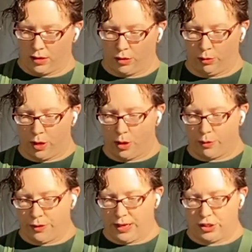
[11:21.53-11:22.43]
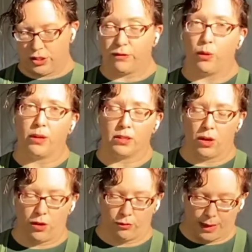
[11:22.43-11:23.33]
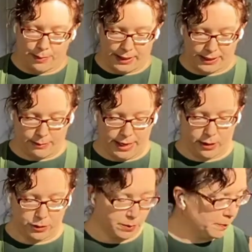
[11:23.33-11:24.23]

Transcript: growth and just focus on ripening tomatoes.